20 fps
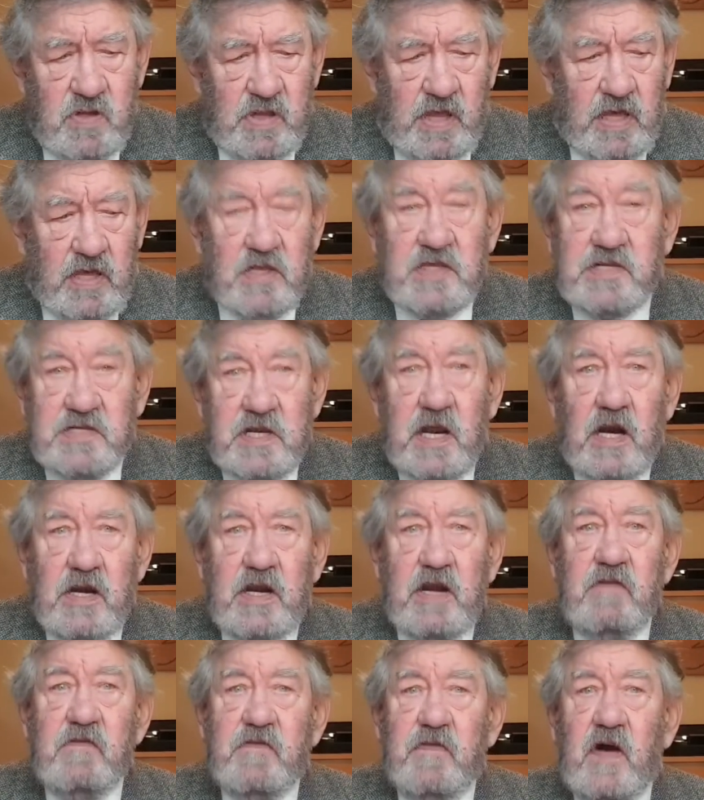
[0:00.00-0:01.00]
they still
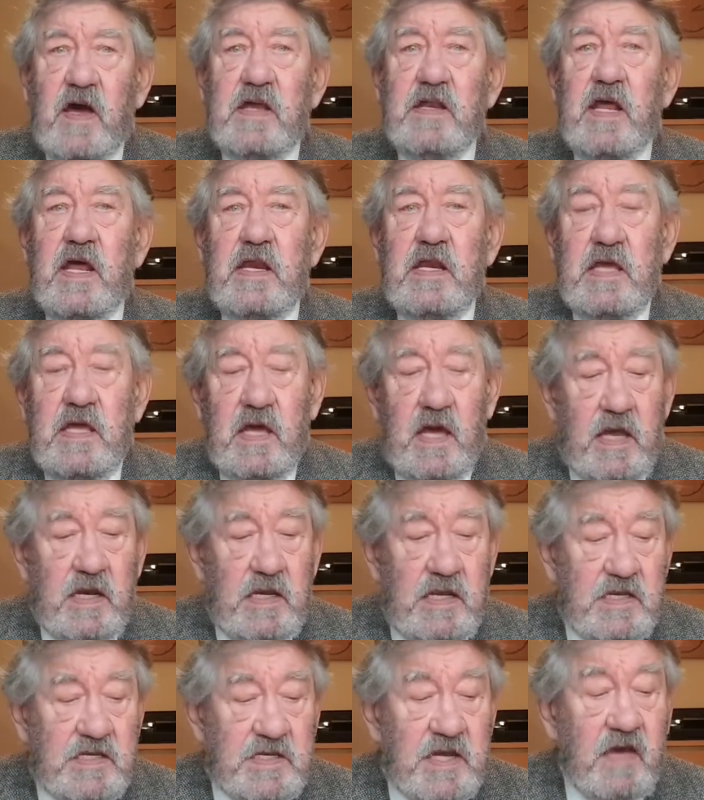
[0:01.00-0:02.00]
didn't find
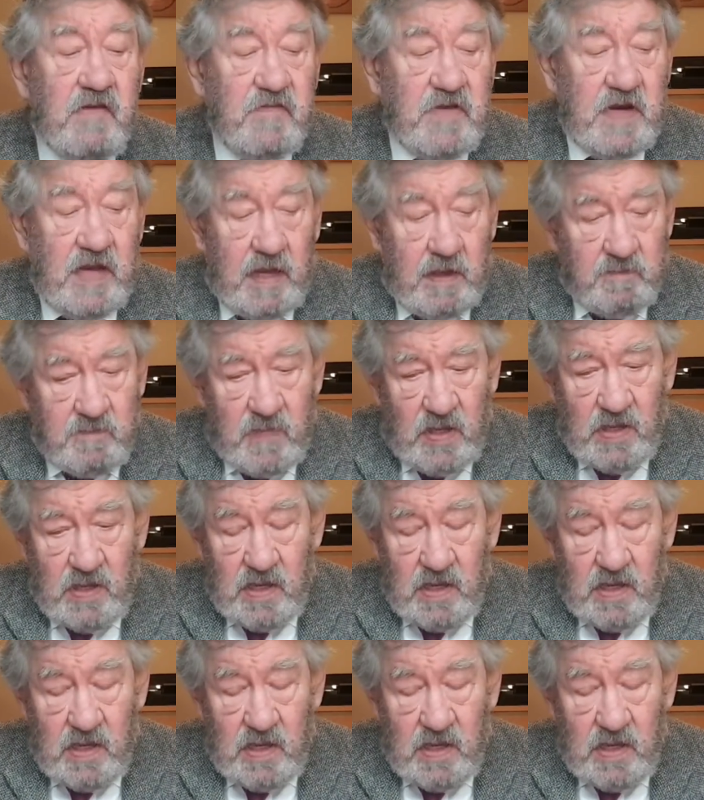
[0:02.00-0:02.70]
any safety.